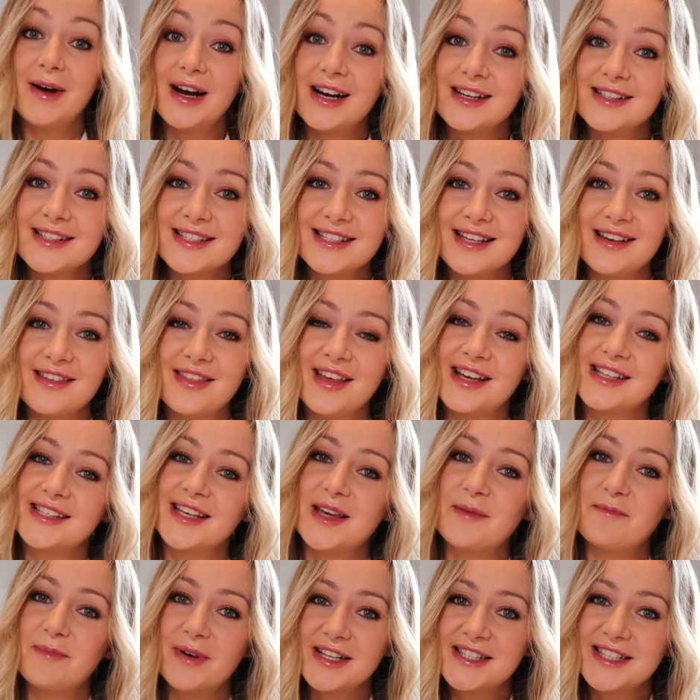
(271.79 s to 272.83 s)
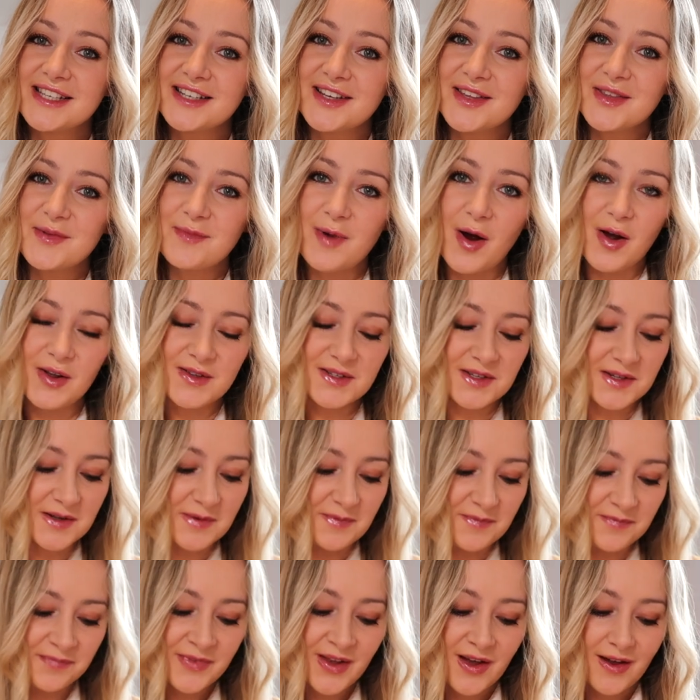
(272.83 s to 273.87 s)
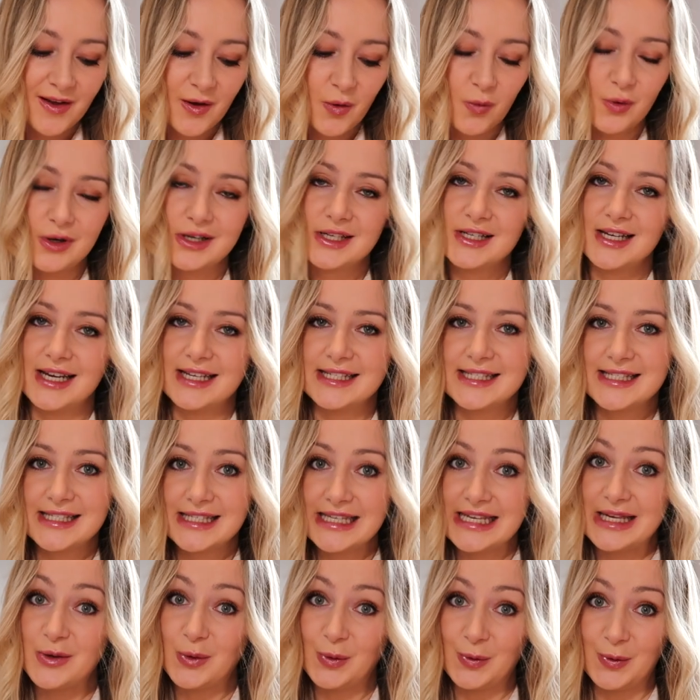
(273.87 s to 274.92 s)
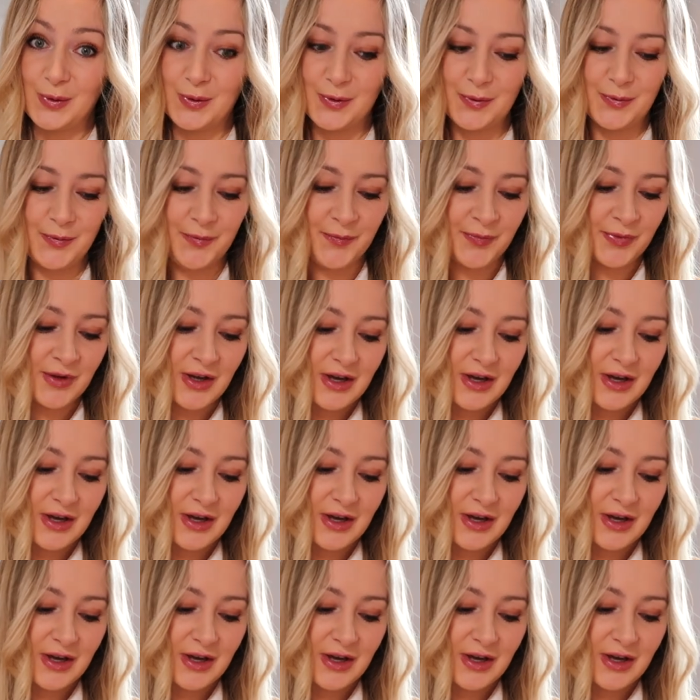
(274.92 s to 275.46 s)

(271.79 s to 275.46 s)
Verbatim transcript: But there's a button at the bottom which says see all.